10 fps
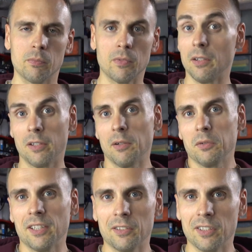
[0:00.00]
I don't
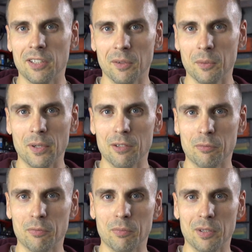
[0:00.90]
think there's any other way
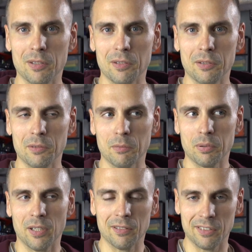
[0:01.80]
of
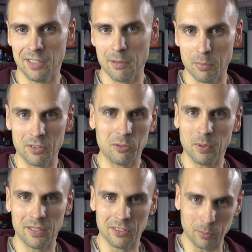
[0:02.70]
pronouncing that, but
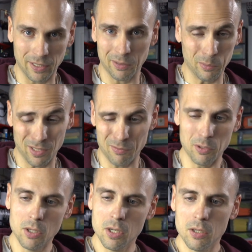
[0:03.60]
Spigen, whatever.
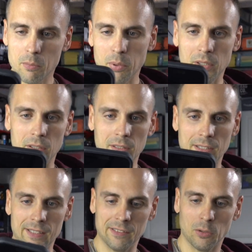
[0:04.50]
But
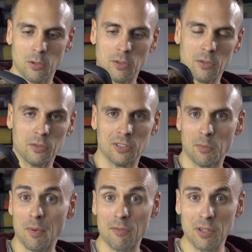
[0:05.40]
these are some of
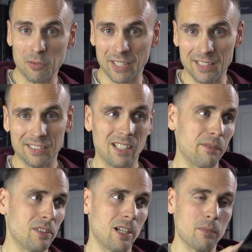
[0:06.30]
my favorite cases.
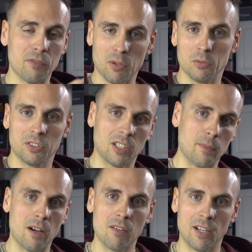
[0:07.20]
Every time the phones come
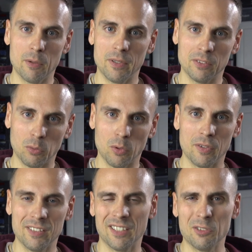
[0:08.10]
out, I always order
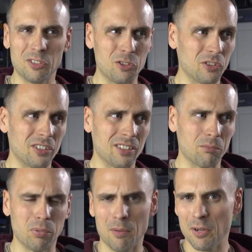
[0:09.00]
these. I used to just
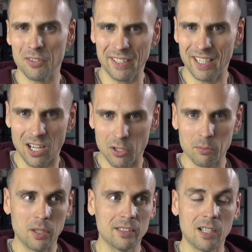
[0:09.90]
primarily get
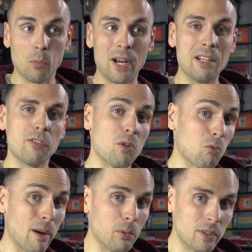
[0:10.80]
OtterBox. I'm waiting for the
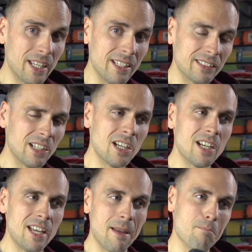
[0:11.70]
Rebel case.
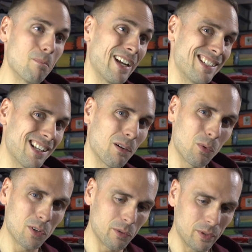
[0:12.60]
It might not
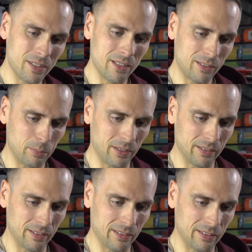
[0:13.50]
work with this
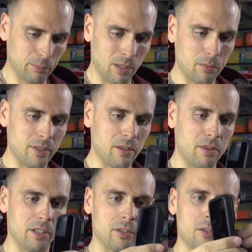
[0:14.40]
because it's probably a
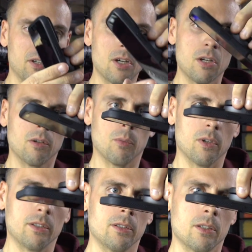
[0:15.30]
thicker
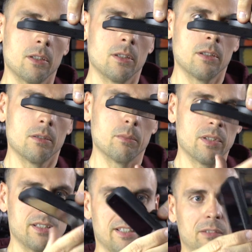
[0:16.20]
one,
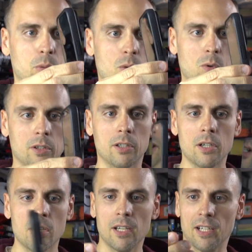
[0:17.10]
but this will work.
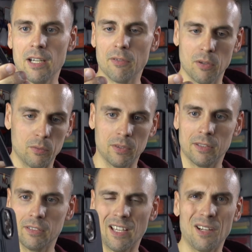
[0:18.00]
And I have other
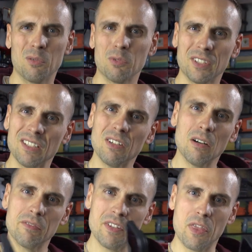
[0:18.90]
ones. I don't really
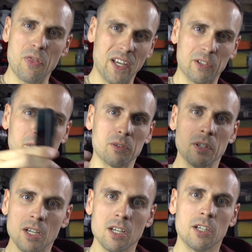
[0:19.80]
love the thicker,
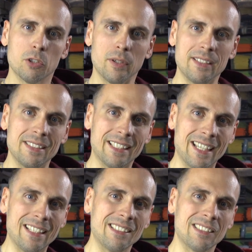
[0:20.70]
crazy
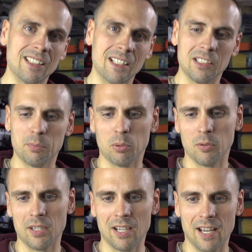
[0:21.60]
case at this
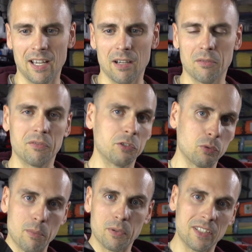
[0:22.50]
point. I have
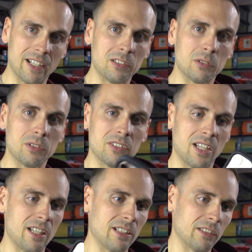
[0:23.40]
screen protectors,
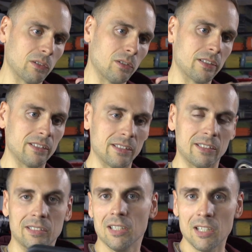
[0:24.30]
and as long as
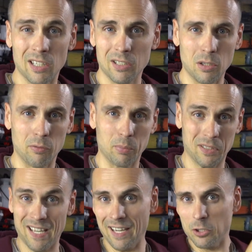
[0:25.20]
it's enough
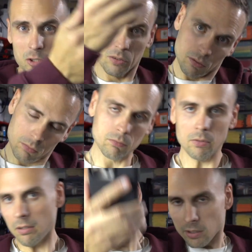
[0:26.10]
protection
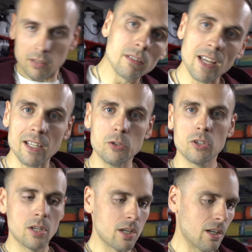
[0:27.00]
around the edge,
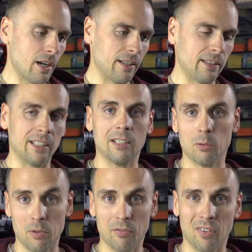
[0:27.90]
I think it'll
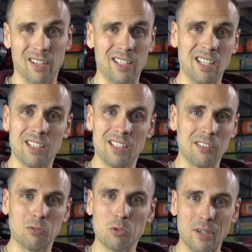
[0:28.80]
be fine. And
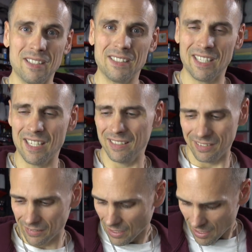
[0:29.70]
these crazy
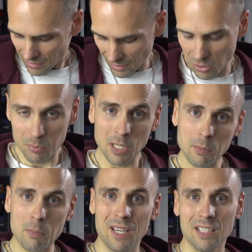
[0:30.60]
cases, they just make my
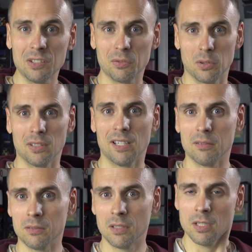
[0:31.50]
pants fall
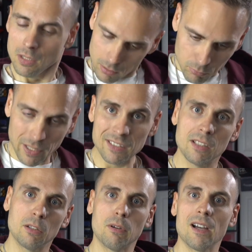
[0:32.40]
down right to
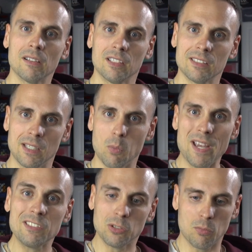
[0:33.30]
the ground because they weigh
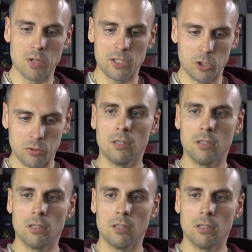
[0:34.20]
so much.